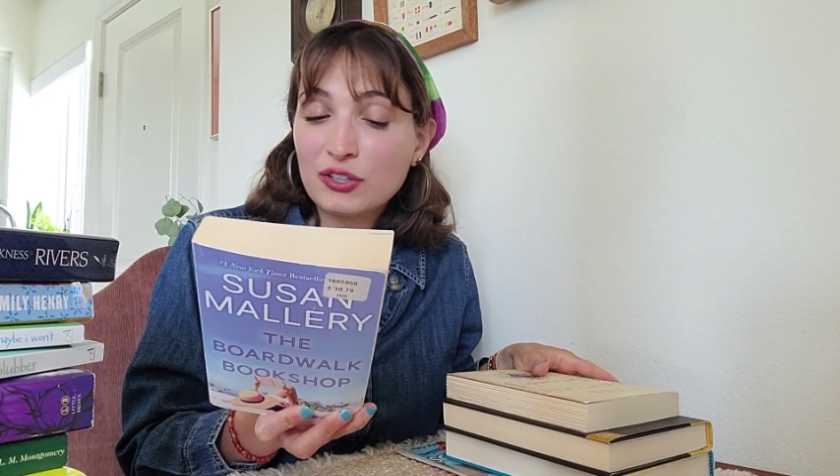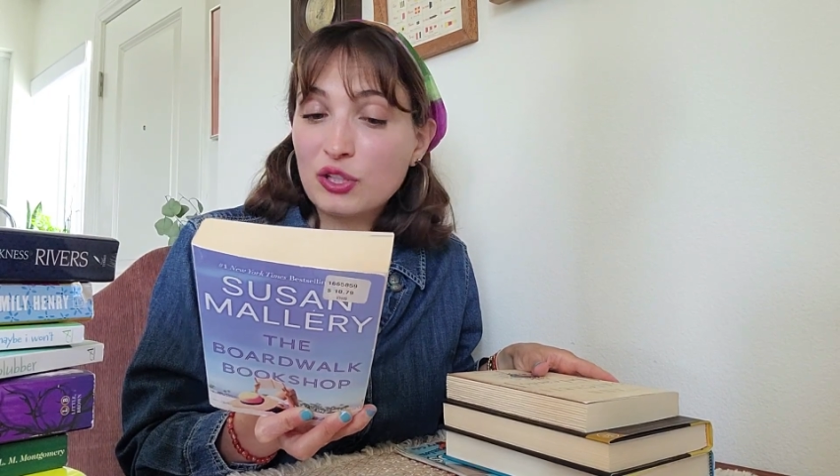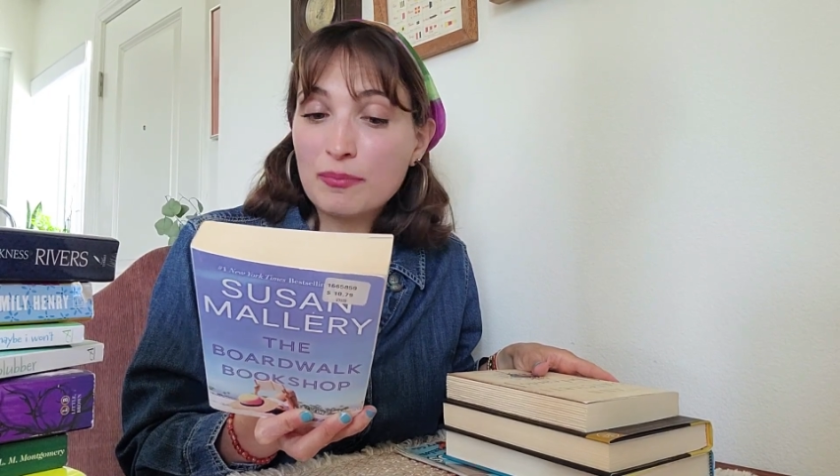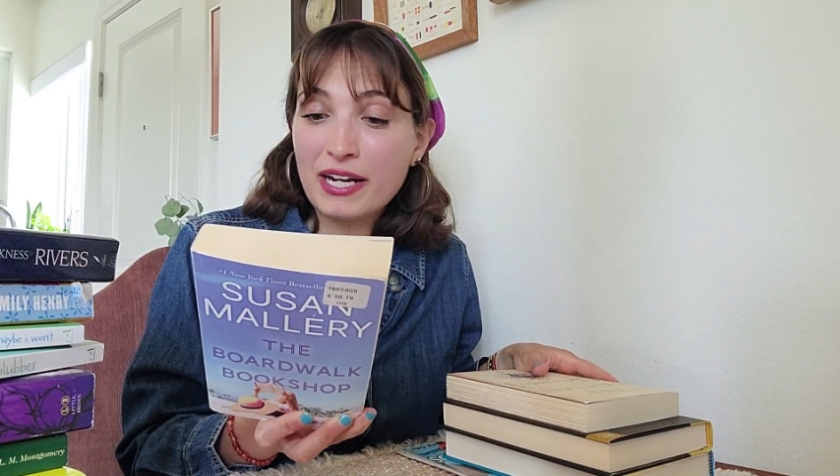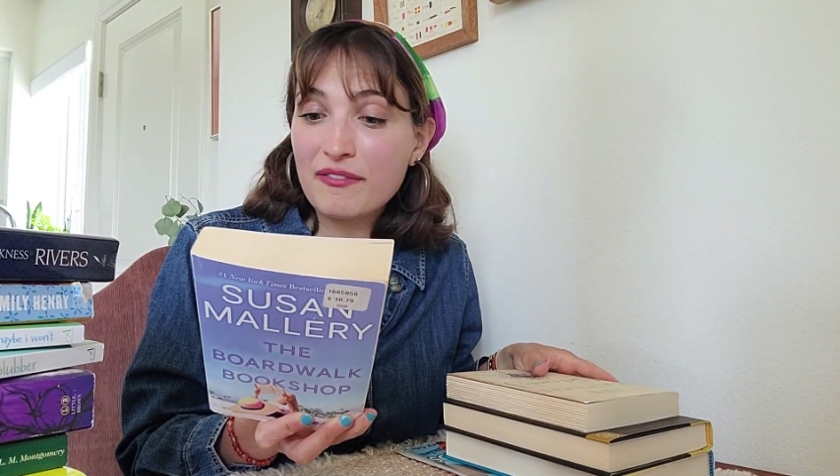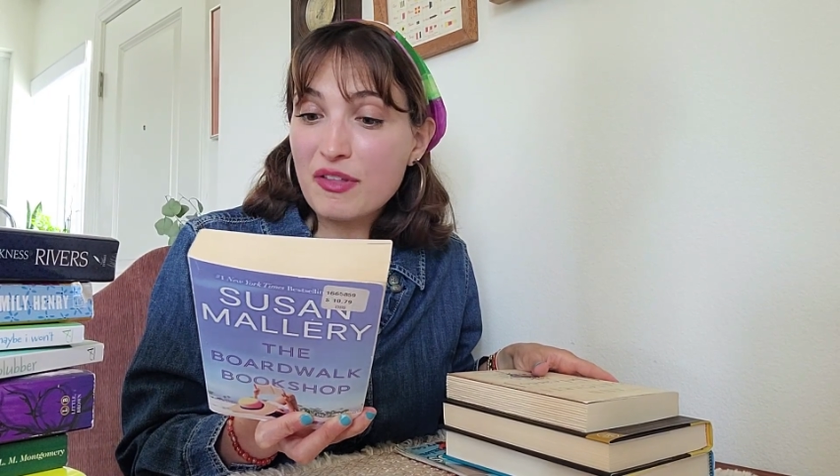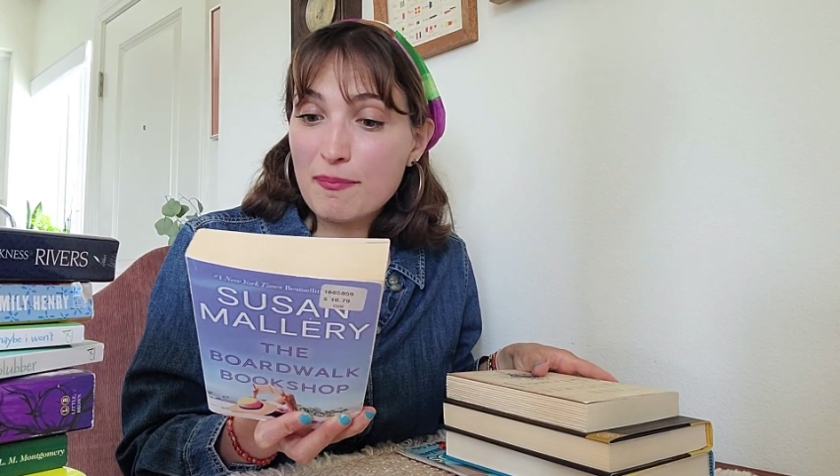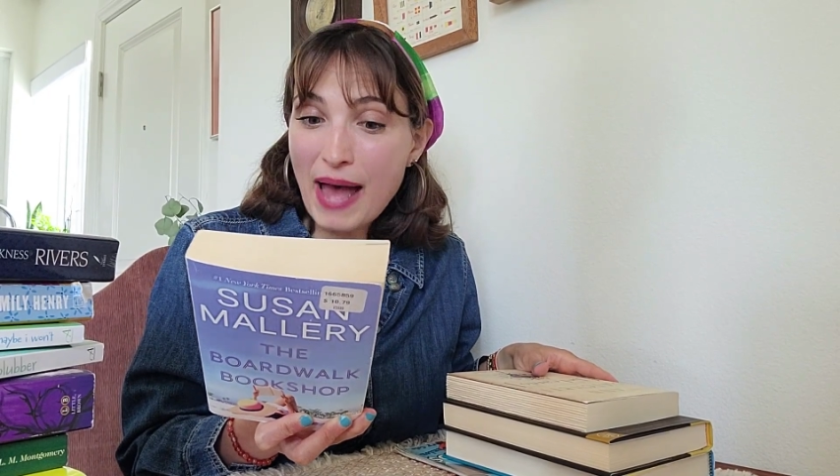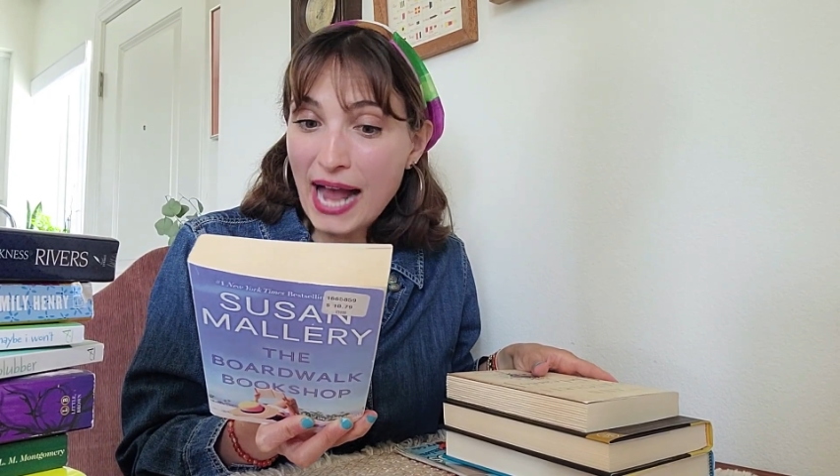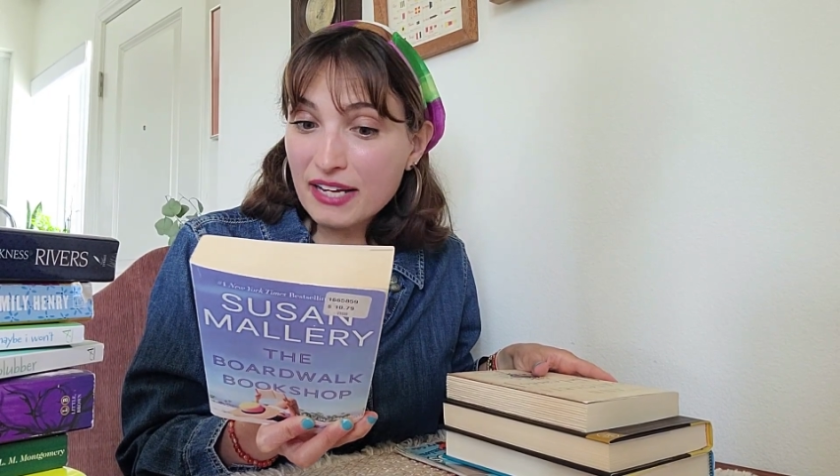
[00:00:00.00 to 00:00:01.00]
little bit of the
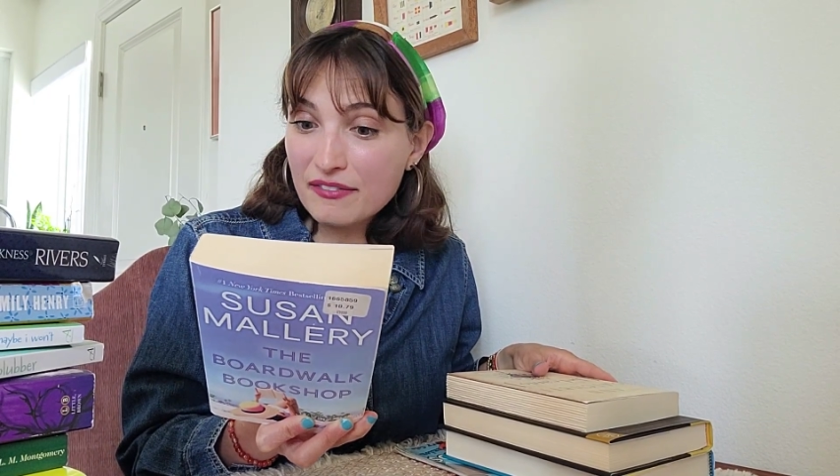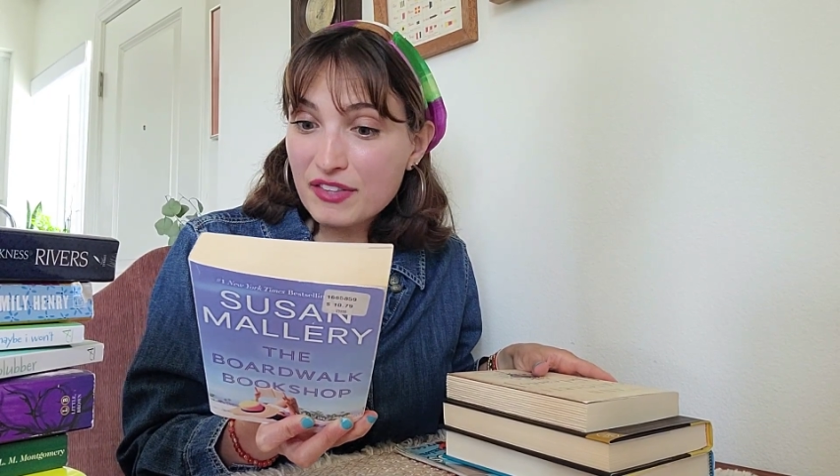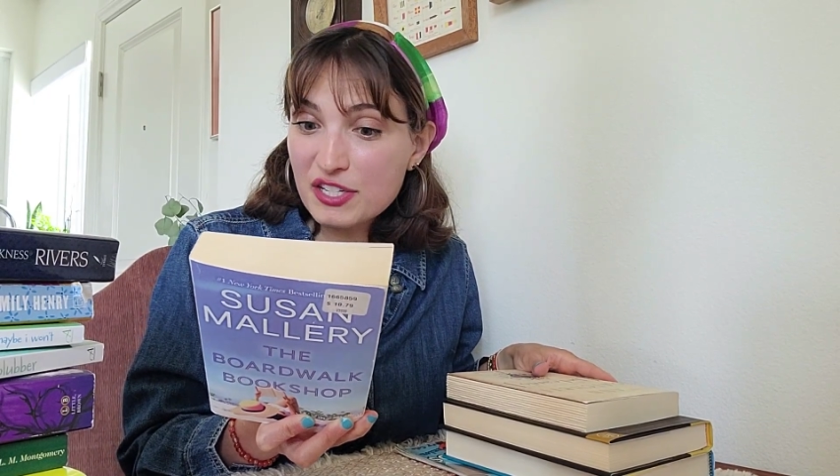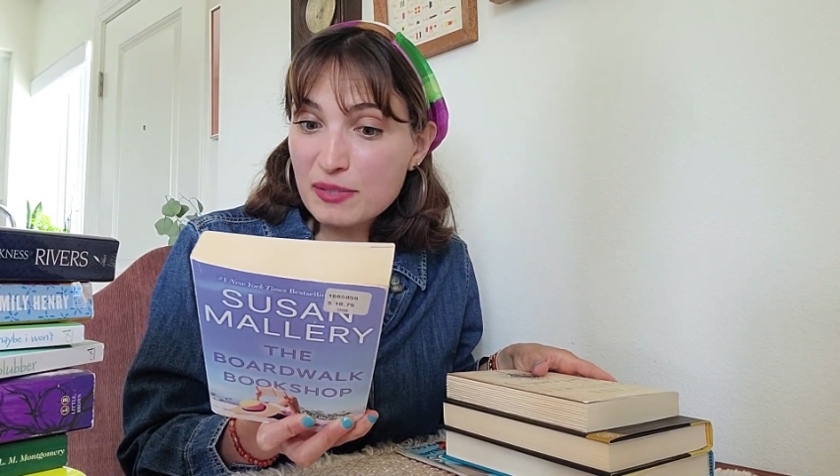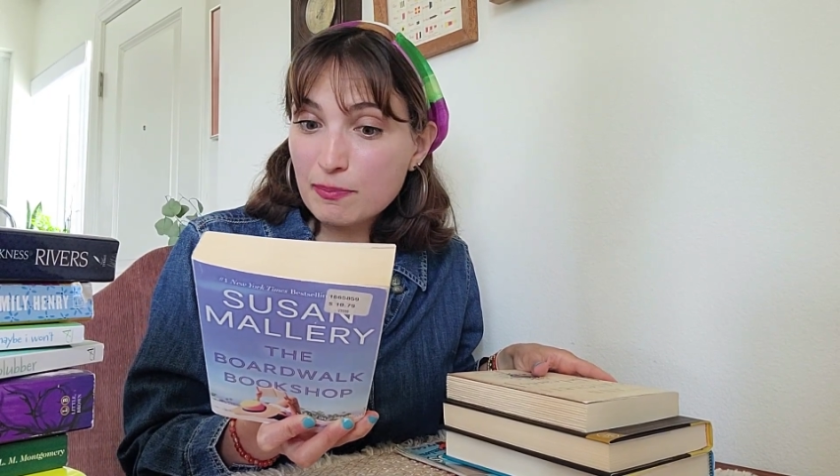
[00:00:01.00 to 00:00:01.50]
back of this